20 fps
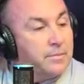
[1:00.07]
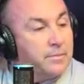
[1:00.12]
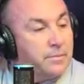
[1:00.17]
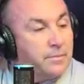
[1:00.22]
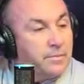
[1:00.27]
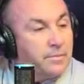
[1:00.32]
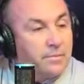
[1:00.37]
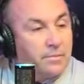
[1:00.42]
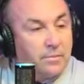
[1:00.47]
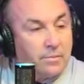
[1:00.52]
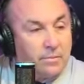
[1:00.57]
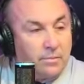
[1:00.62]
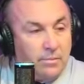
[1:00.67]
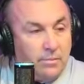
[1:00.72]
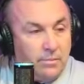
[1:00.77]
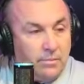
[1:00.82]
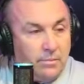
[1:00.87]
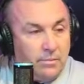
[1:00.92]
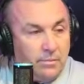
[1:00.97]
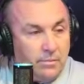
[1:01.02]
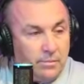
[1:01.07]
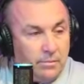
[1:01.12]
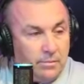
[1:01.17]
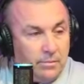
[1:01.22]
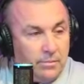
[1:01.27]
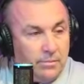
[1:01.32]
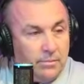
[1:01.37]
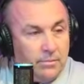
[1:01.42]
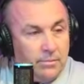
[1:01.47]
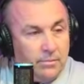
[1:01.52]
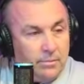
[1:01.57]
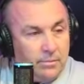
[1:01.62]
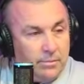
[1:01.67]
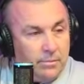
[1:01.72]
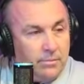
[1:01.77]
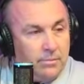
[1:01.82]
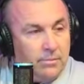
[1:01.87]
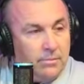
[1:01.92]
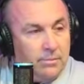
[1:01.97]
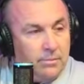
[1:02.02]

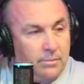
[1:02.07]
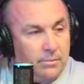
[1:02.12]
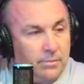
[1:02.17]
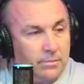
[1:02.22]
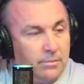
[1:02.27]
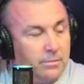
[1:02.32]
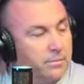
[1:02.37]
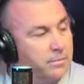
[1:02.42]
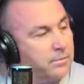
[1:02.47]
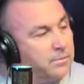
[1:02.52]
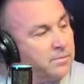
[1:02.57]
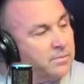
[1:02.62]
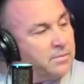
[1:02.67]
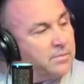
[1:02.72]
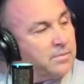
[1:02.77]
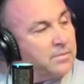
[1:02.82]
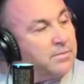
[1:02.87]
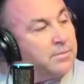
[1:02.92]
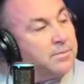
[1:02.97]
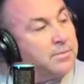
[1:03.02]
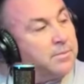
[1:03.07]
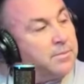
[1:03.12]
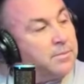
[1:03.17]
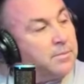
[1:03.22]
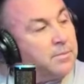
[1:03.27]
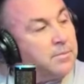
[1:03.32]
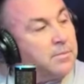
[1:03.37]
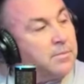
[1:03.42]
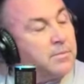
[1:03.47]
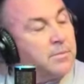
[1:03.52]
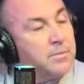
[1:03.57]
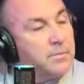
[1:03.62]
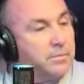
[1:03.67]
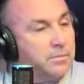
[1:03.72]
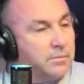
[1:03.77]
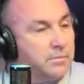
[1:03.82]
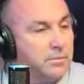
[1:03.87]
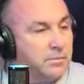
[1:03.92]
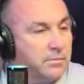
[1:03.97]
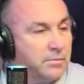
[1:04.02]

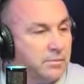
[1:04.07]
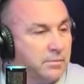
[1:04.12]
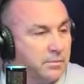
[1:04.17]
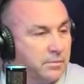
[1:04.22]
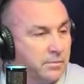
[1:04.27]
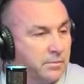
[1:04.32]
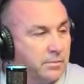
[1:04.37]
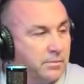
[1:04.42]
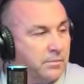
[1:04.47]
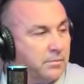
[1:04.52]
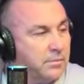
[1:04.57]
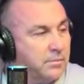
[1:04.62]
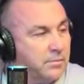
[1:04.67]
(not speaking)